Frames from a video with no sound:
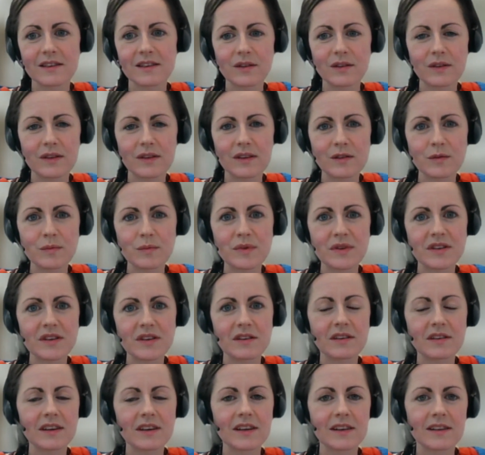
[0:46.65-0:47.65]
So these are
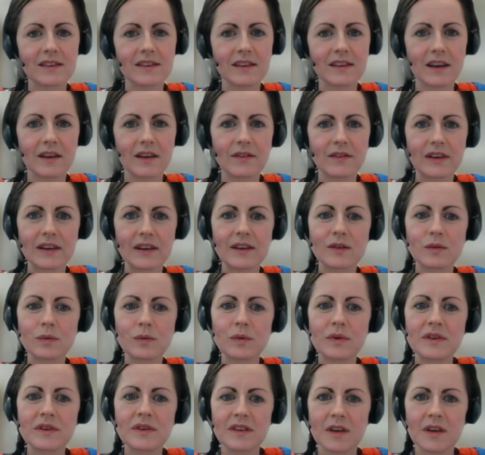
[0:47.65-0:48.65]
materials that have at least
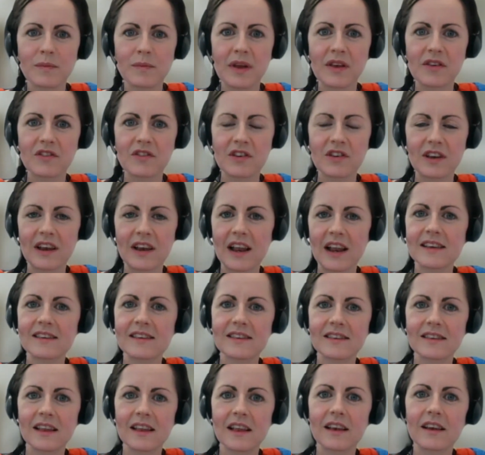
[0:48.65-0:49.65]
one dimension
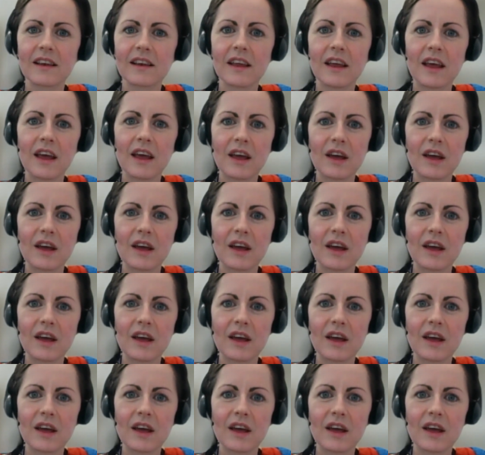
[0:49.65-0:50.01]
less than